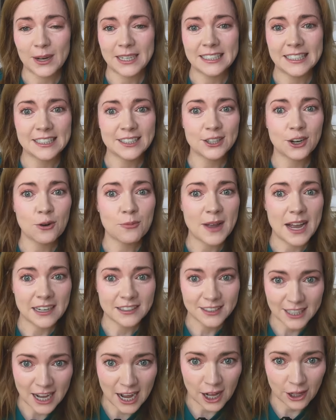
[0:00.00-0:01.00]
I didn't go
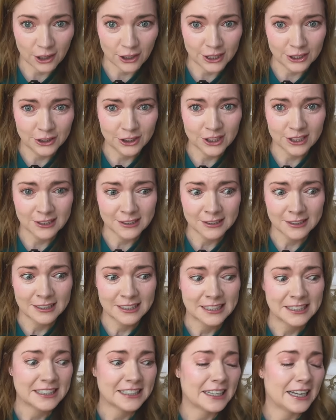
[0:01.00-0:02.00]
back to college.
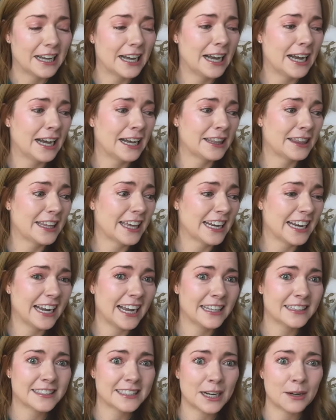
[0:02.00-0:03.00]
Uh, then I
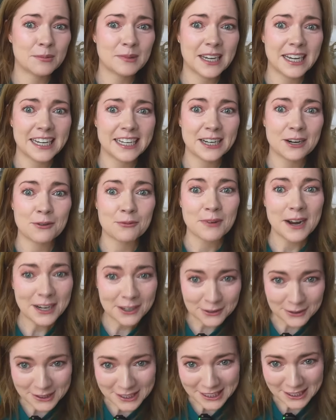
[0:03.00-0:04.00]
ended up getting a
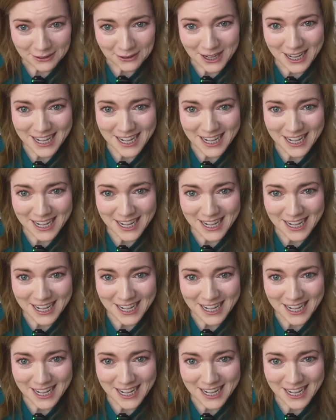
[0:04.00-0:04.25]
record deal.